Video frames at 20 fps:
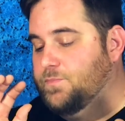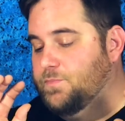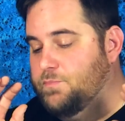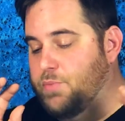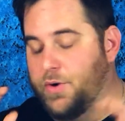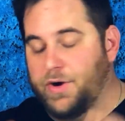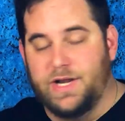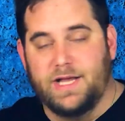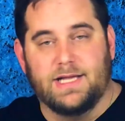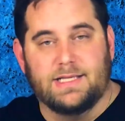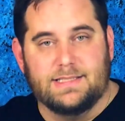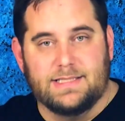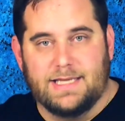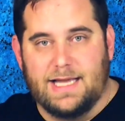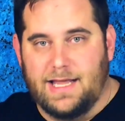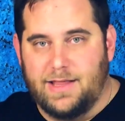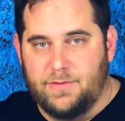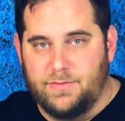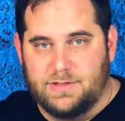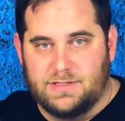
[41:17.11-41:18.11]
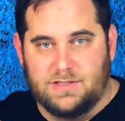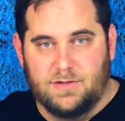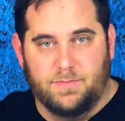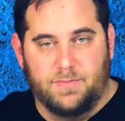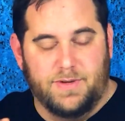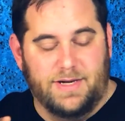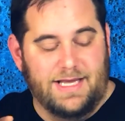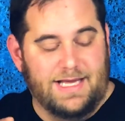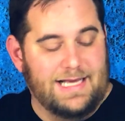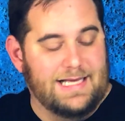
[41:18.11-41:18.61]
Putting it together was
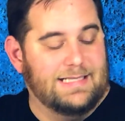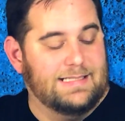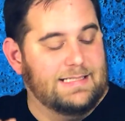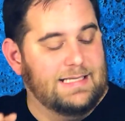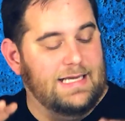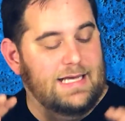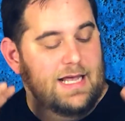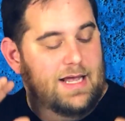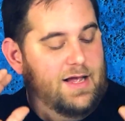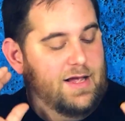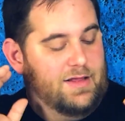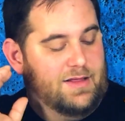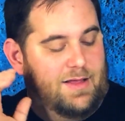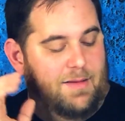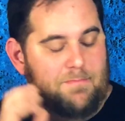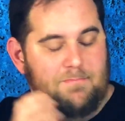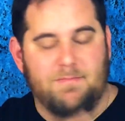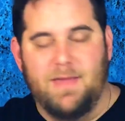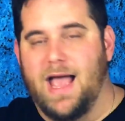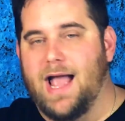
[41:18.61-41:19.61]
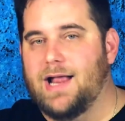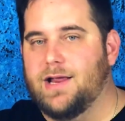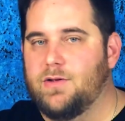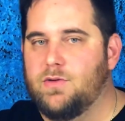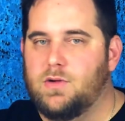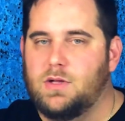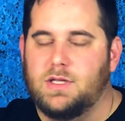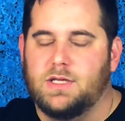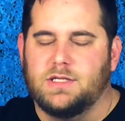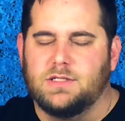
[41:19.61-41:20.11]
super easy. The
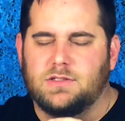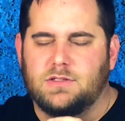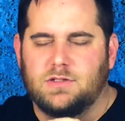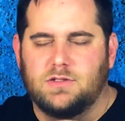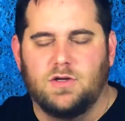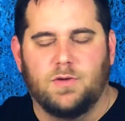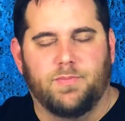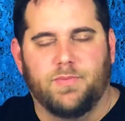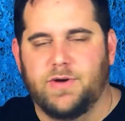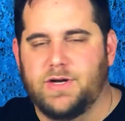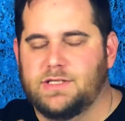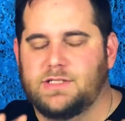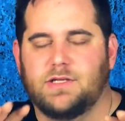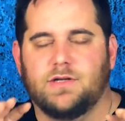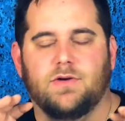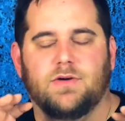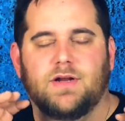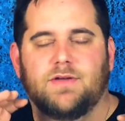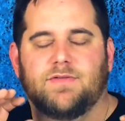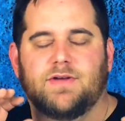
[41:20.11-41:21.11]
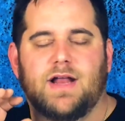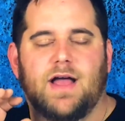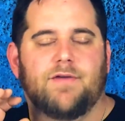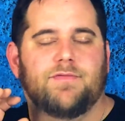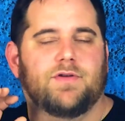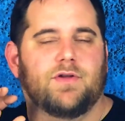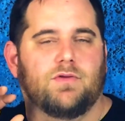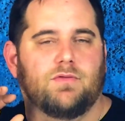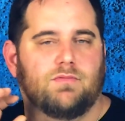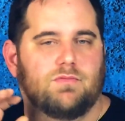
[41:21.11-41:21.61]
manual is super easy. You don't even
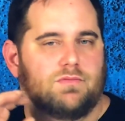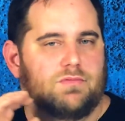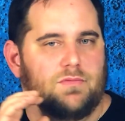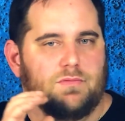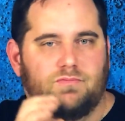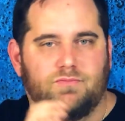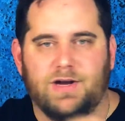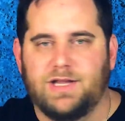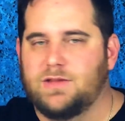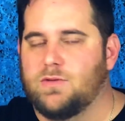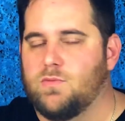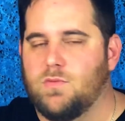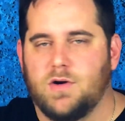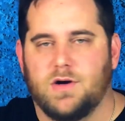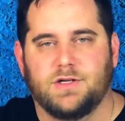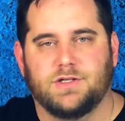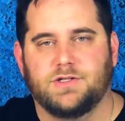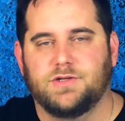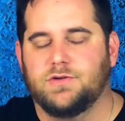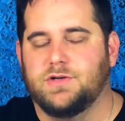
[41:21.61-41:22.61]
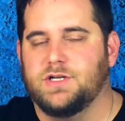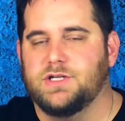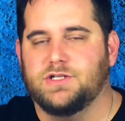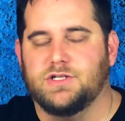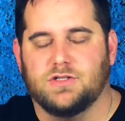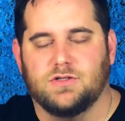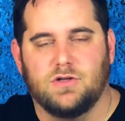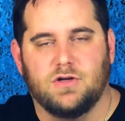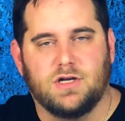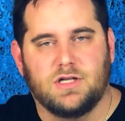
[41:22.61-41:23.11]
have to read the words. You can
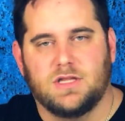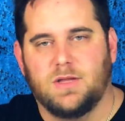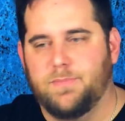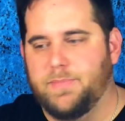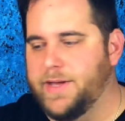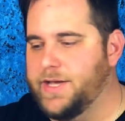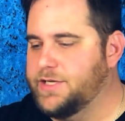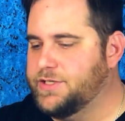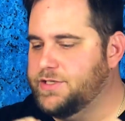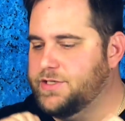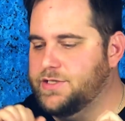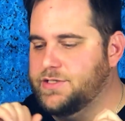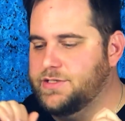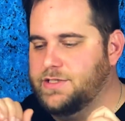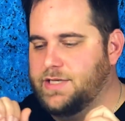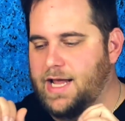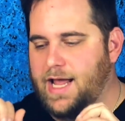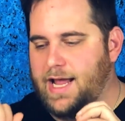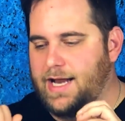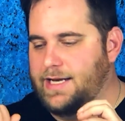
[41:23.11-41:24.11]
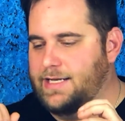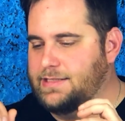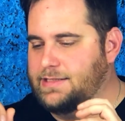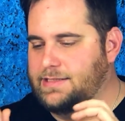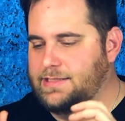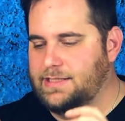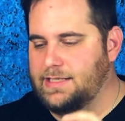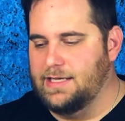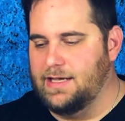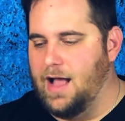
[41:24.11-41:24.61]
just look at the pictures and
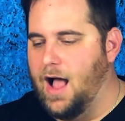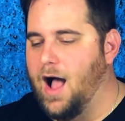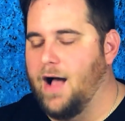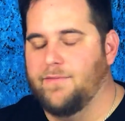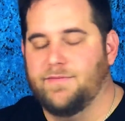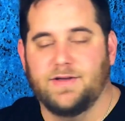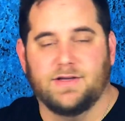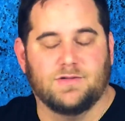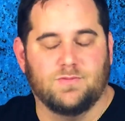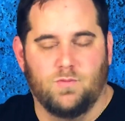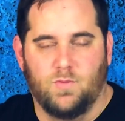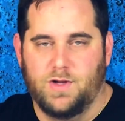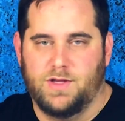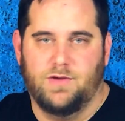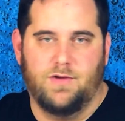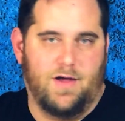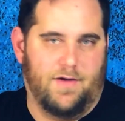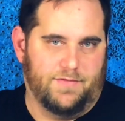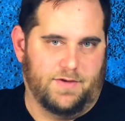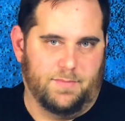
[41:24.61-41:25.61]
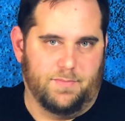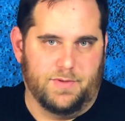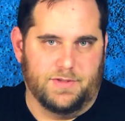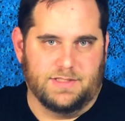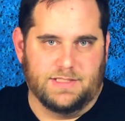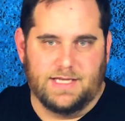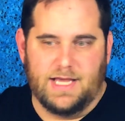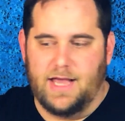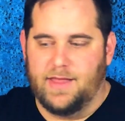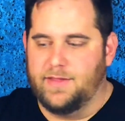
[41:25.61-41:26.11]
it's obvious what you have to put
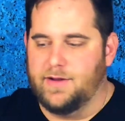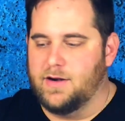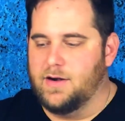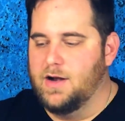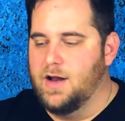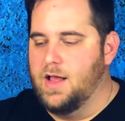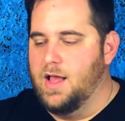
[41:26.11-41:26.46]
together.